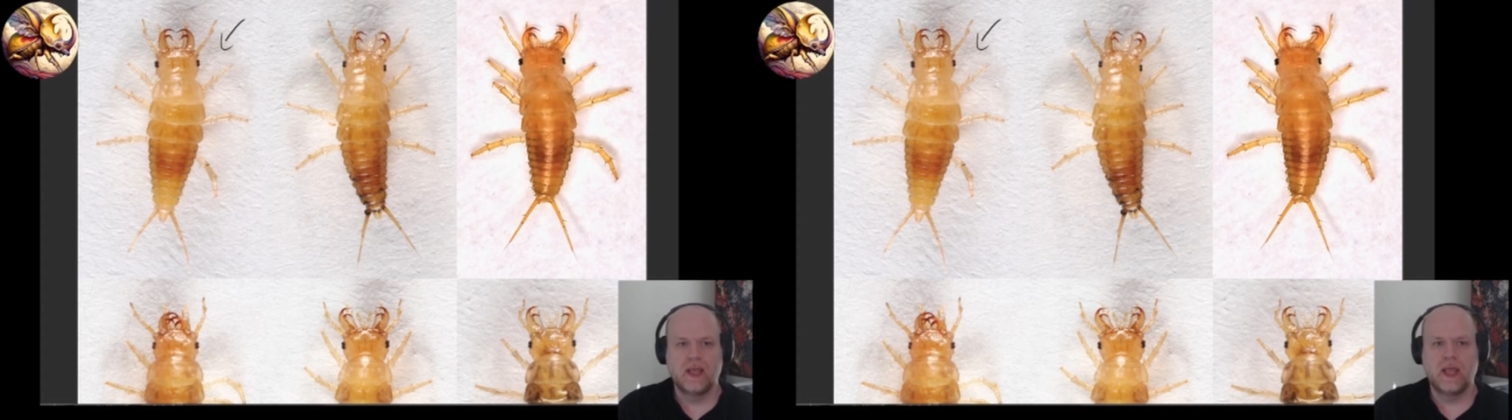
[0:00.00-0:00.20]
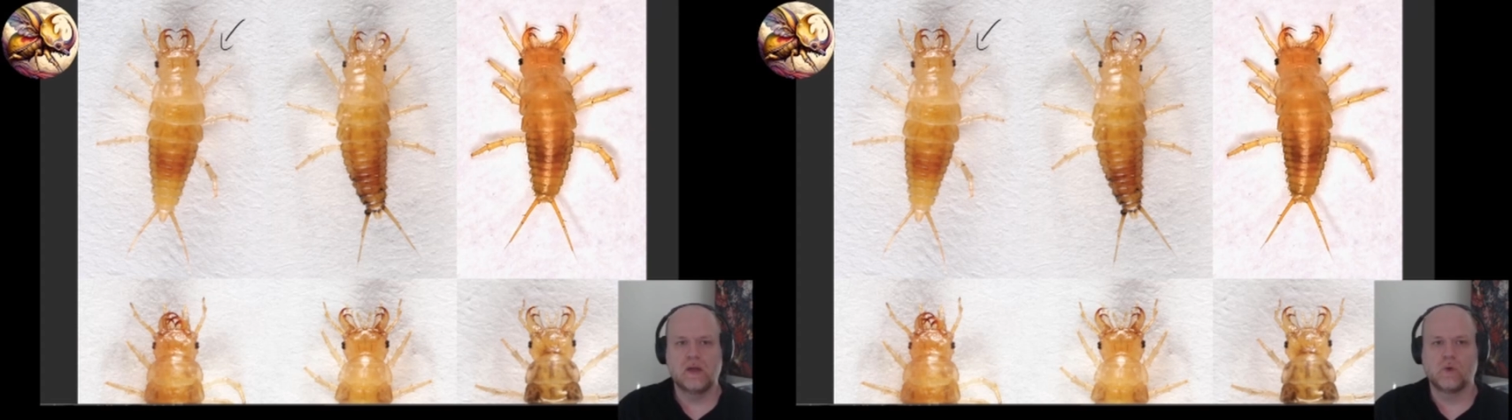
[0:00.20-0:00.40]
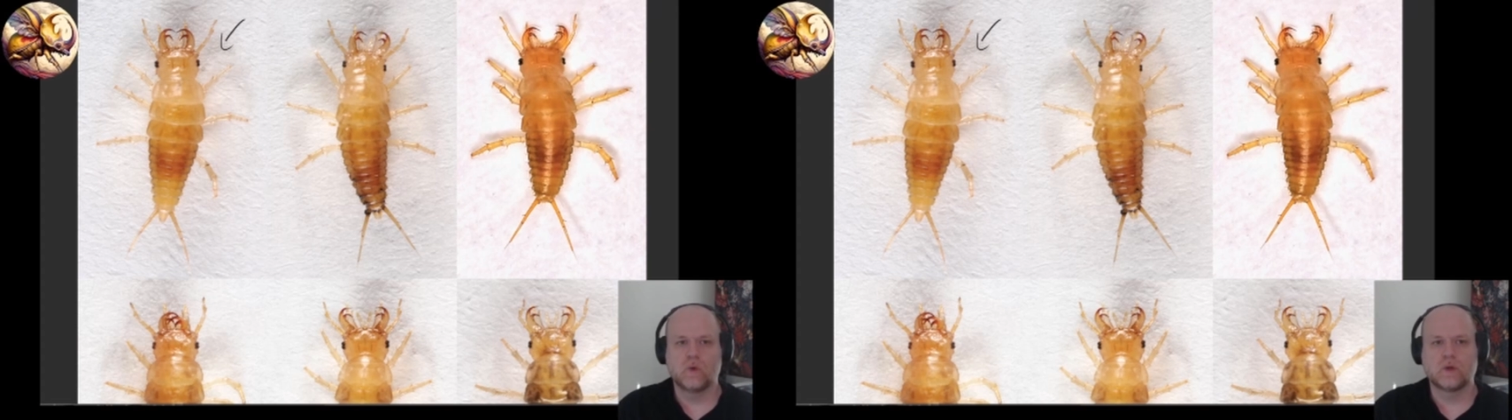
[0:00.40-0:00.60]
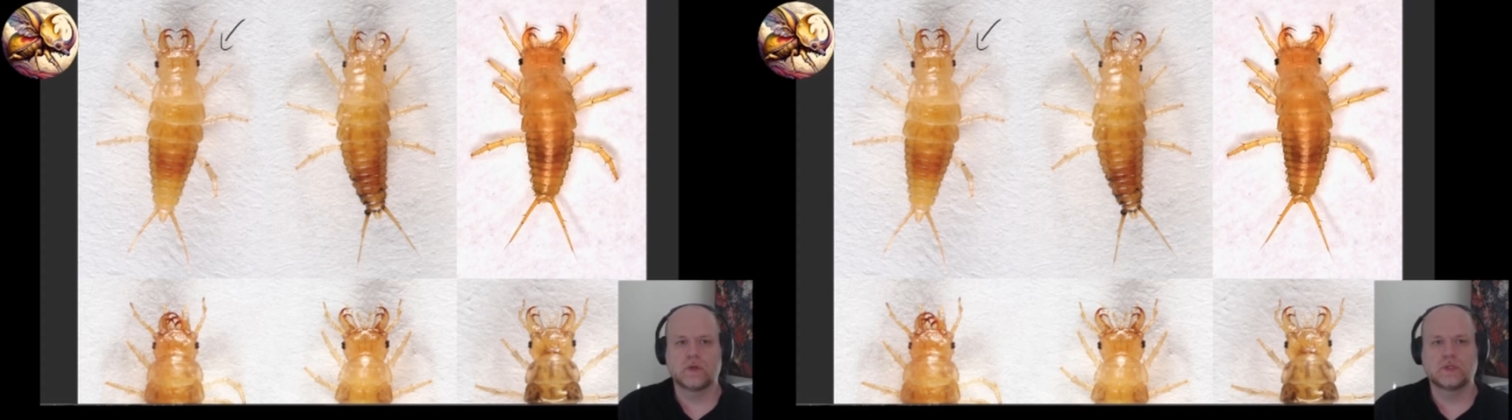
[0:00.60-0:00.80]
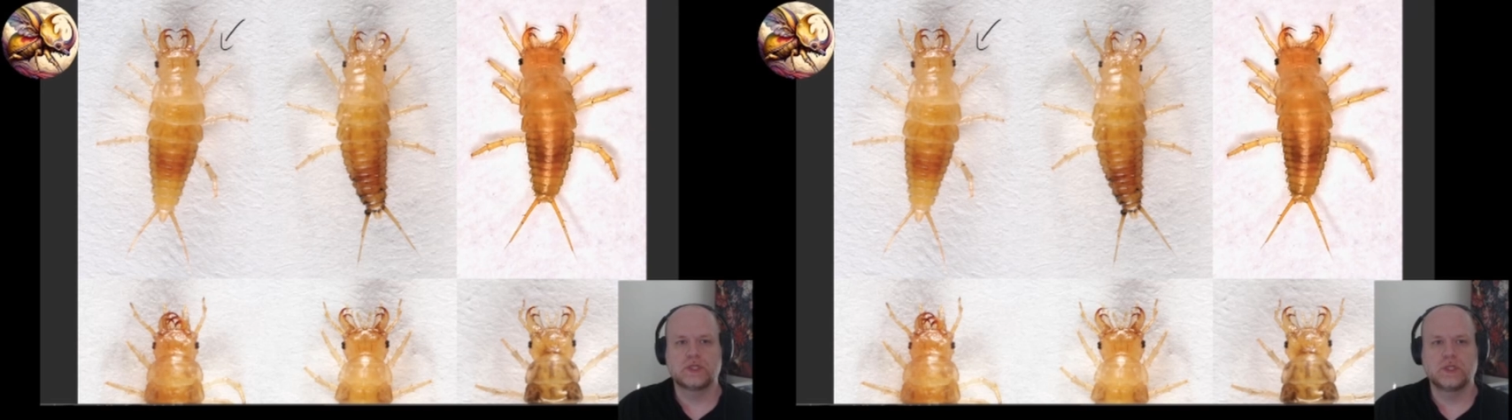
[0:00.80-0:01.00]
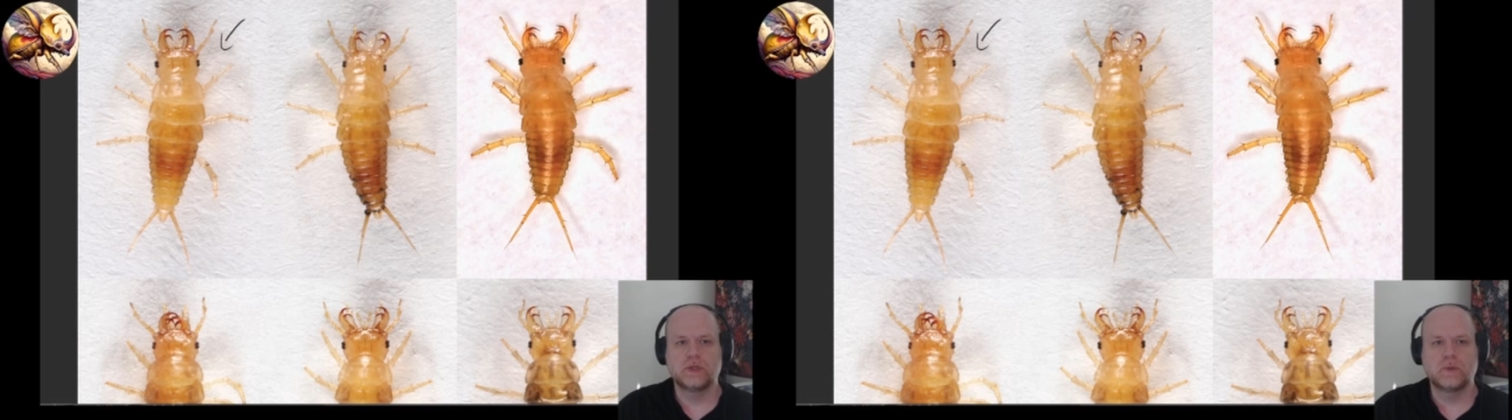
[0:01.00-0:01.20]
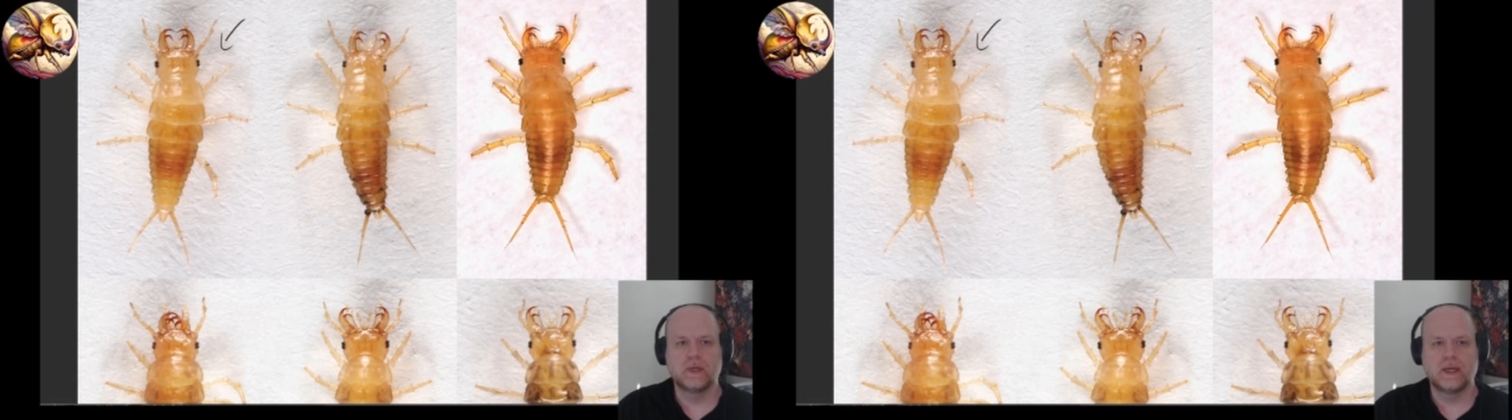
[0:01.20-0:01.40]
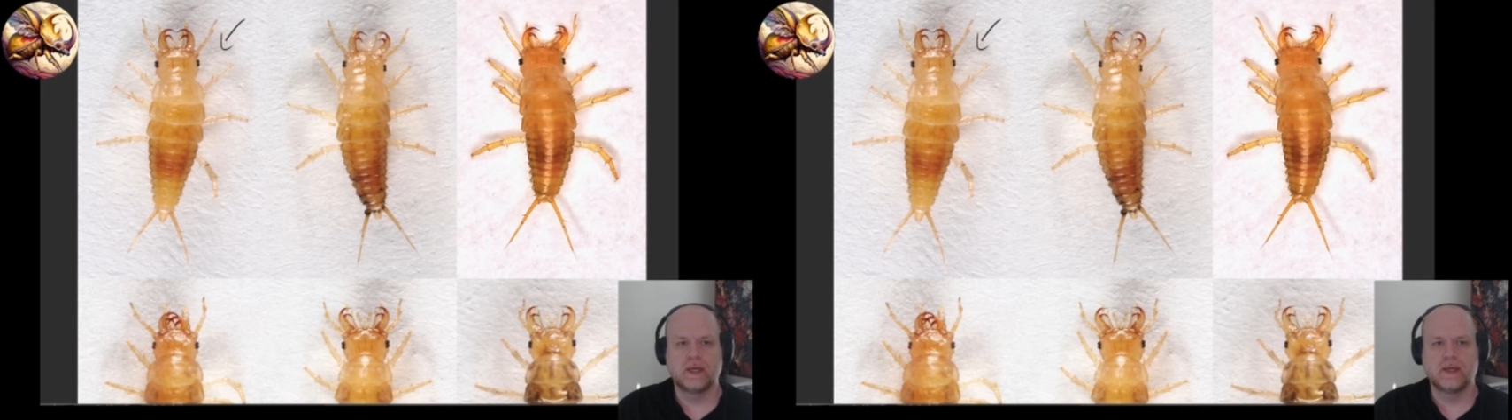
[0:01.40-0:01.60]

in order to